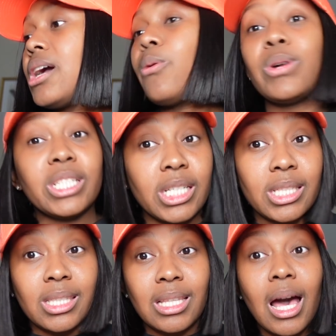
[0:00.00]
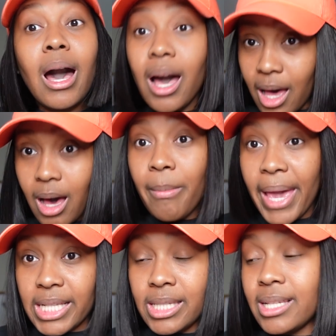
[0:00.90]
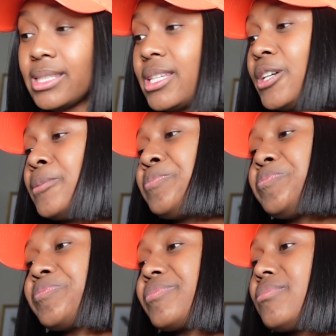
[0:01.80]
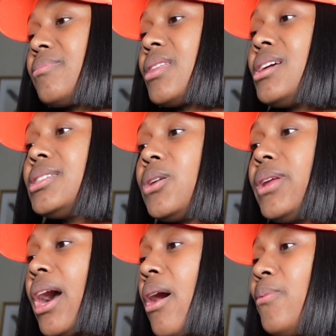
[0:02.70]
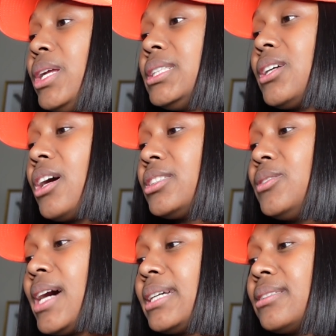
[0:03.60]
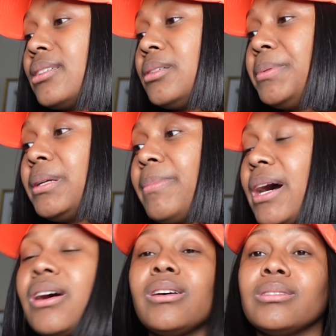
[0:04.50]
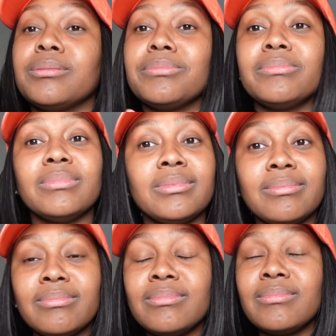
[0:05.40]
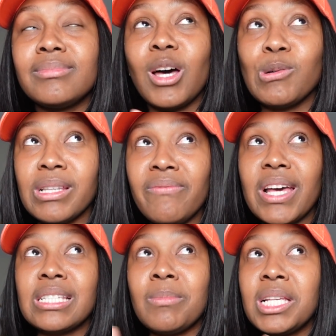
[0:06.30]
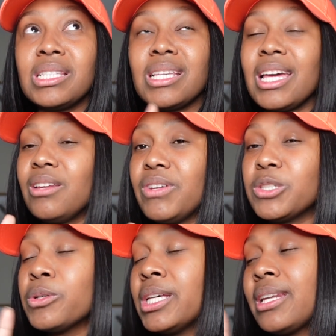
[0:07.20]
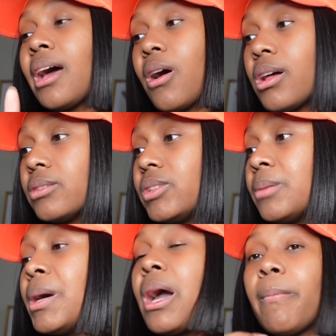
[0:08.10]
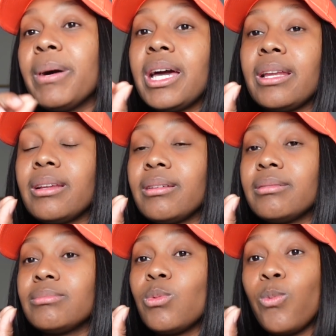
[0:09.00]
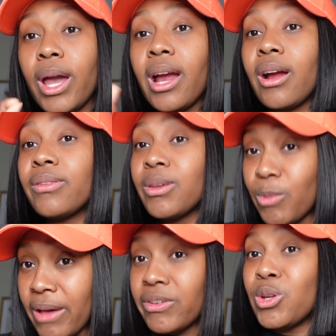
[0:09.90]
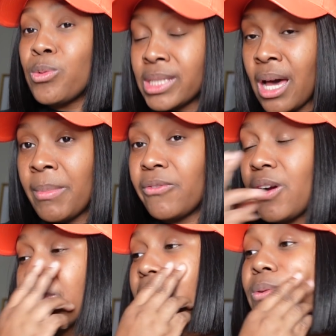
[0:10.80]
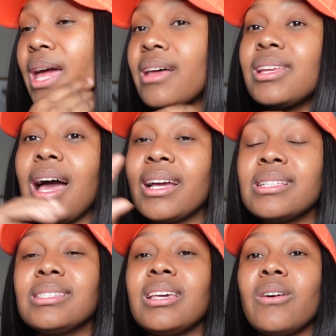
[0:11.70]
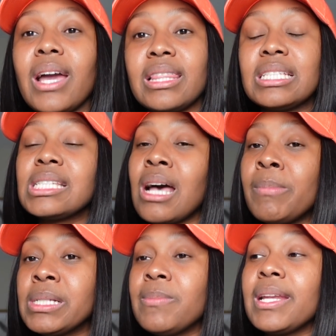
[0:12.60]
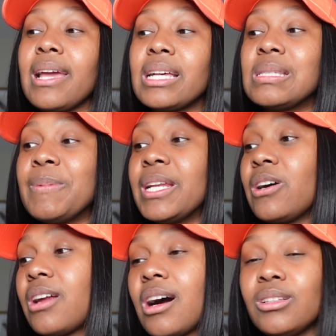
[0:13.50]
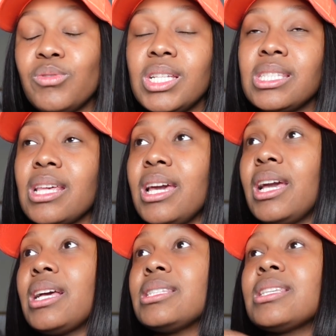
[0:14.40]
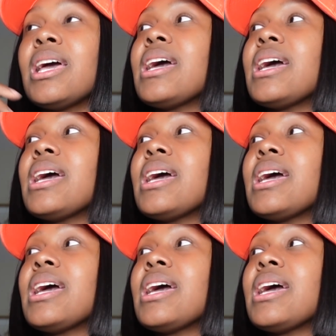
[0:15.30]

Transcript: which is amazing still. So now I want to talk to you guys a little bit about those investments individually, not all of them, but where the revenue was coming from. So now that I can see, okay, this is how much money I spent on all of these things,